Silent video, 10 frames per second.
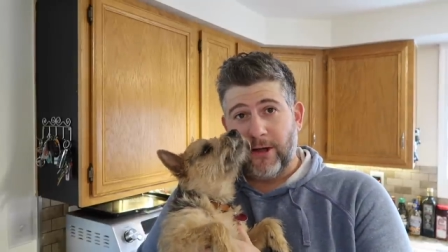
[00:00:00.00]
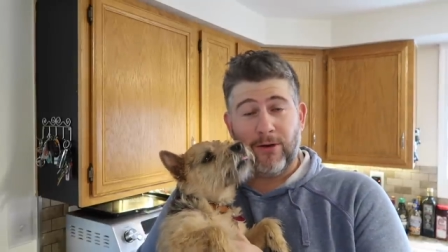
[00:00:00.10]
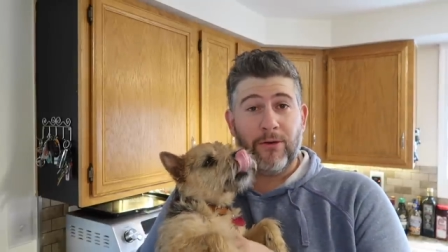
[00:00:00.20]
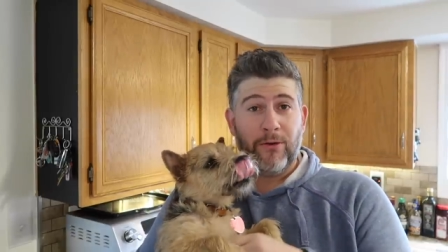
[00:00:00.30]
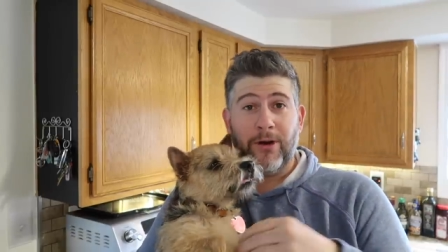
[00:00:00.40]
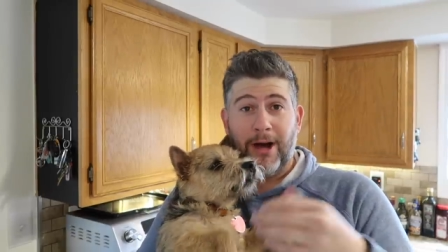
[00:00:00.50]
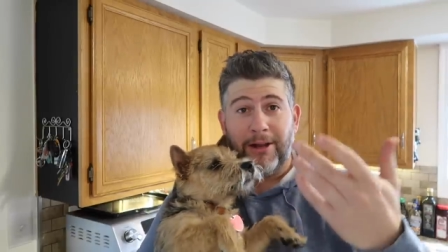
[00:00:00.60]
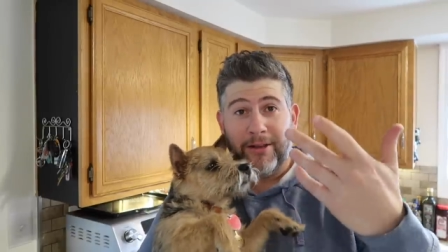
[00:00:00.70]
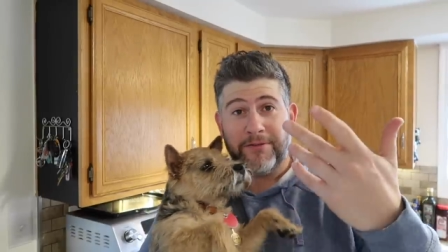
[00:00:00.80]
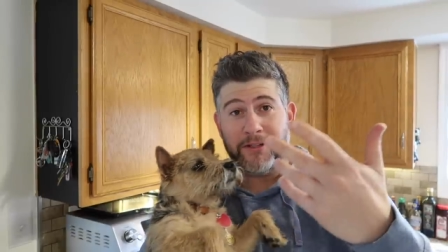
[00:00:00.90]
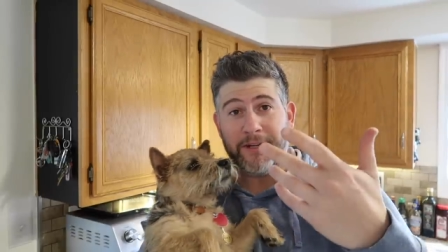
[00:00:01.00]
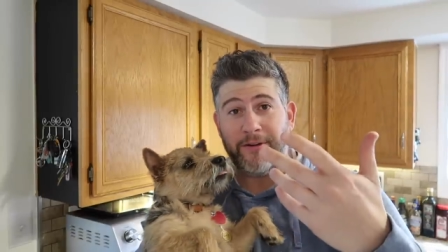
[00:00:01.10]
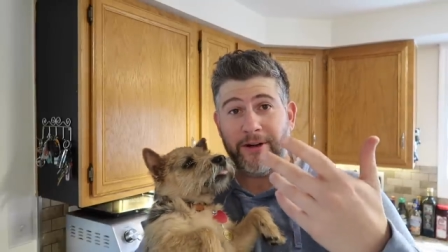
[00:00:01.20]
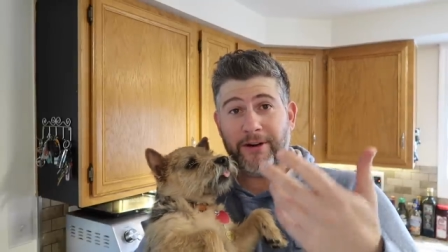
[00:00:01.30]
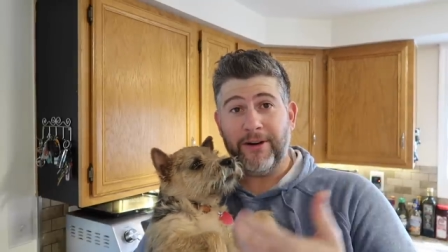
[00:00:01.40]
you know God Loves a
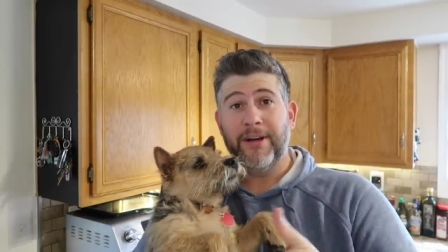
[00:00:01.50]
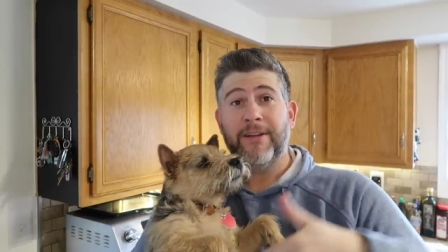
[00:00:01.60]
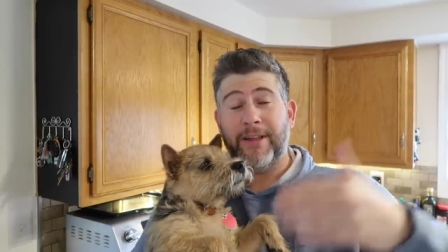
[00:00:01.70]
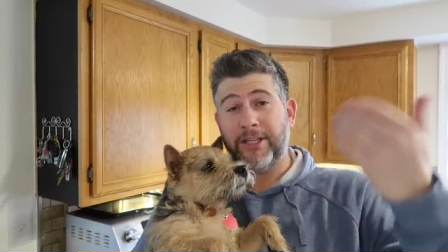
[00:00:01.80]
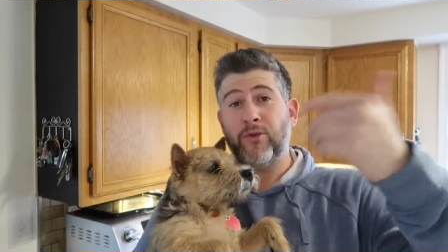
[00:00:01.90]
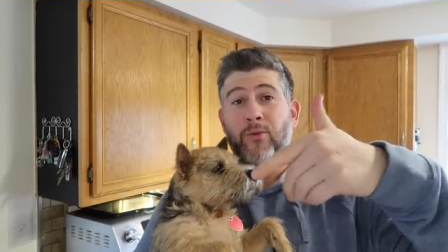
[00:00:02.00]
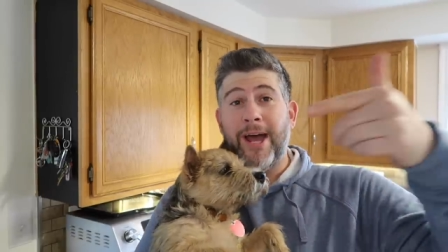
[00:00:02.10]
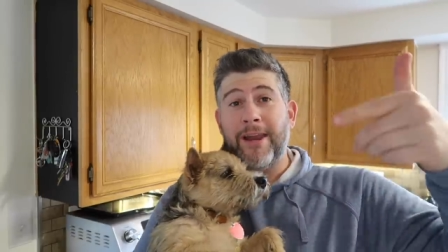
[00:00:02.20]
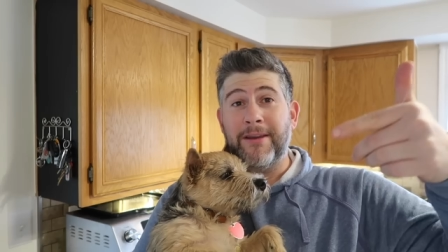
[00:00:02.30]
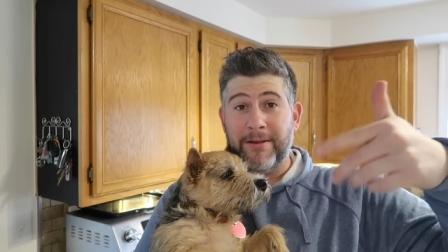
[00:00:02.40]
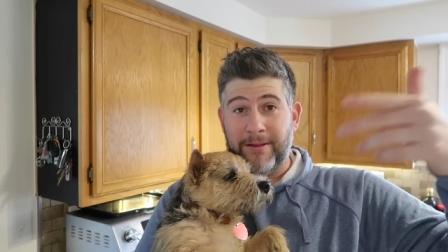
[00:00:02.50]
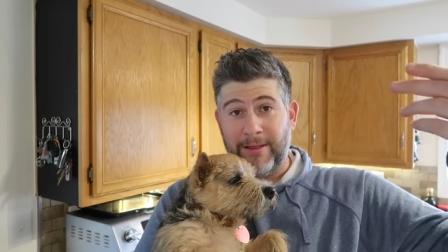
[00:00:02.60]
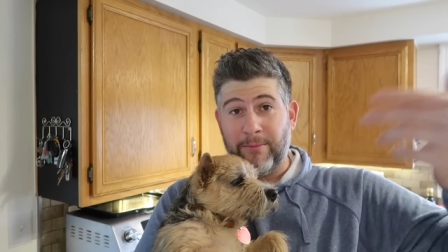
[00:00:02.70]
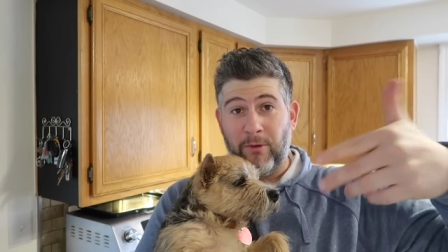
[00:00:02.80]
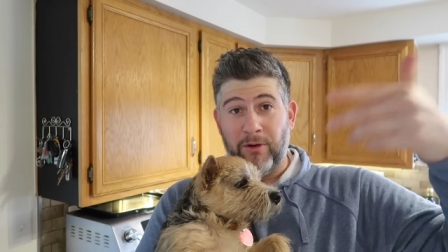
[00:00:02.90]
Terrier, that's a red in
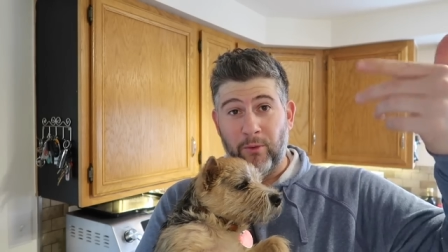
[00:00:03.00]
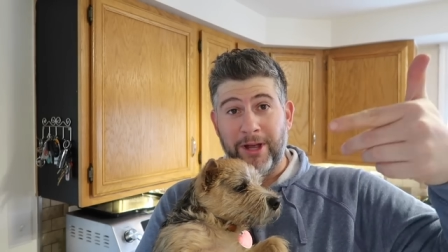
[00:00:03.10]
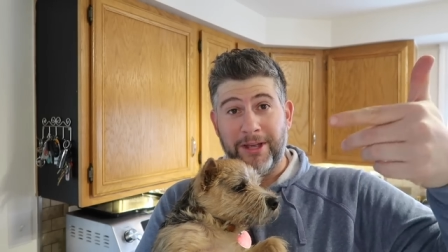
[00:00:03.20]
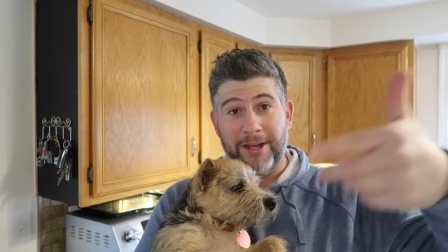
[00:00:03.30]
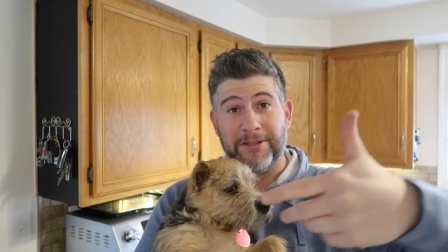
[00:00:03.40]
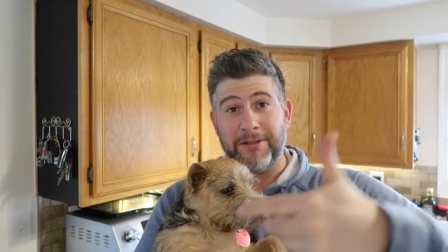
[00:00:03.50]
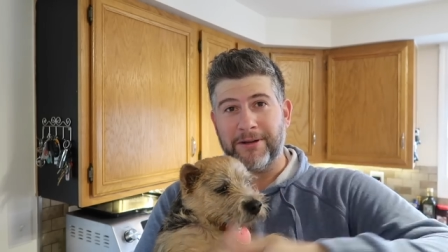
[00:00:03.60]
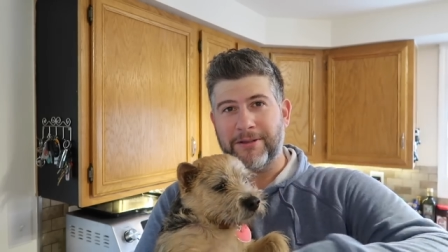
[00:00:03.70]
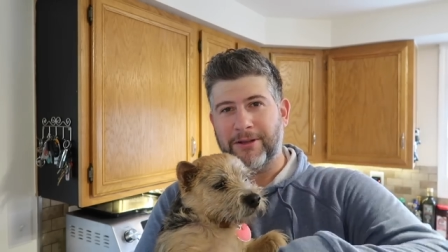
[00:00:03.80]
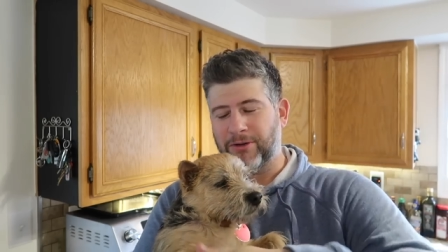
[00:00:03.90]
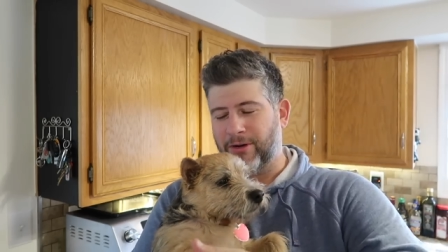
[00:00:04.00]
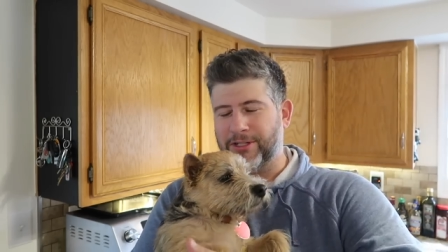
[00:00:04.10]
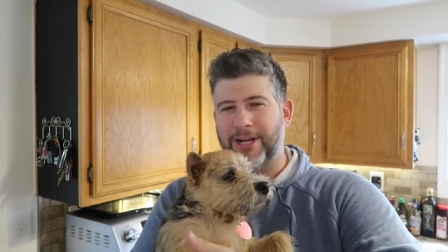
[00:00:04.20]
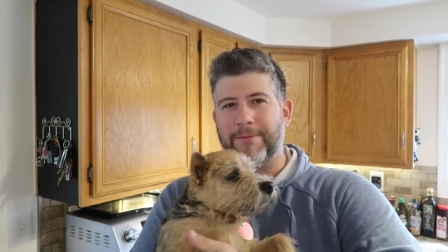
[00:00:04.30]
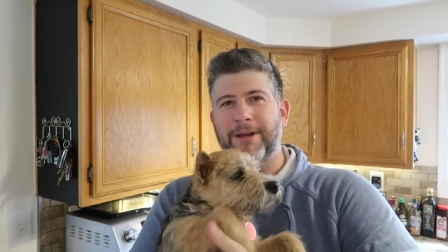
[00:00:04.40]
the movie Winkies, the, the
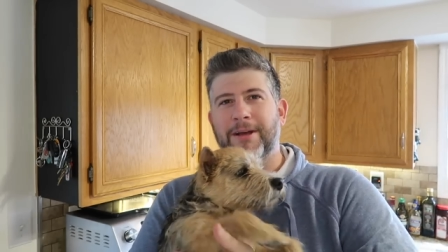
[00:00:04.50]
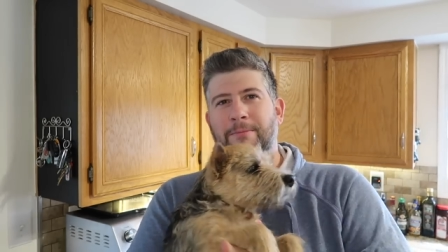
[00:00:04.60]
dog's name.